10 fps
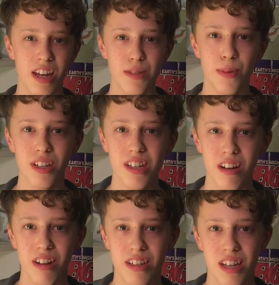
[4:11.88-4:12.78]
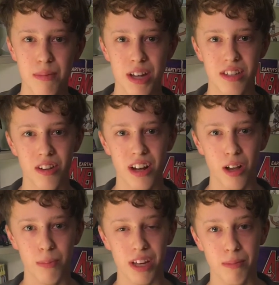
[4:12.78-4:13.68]
and his military teammates aren't
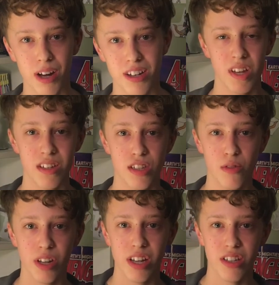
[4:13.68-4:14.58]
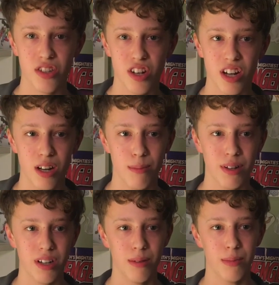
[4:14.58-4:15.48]
helping much. He's doing his job
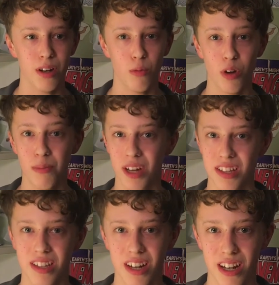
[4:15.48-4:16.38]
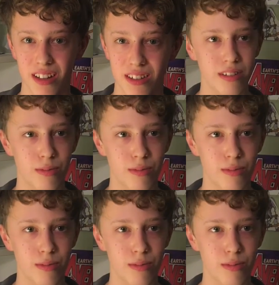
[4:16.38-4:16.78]
um, in a one-man style.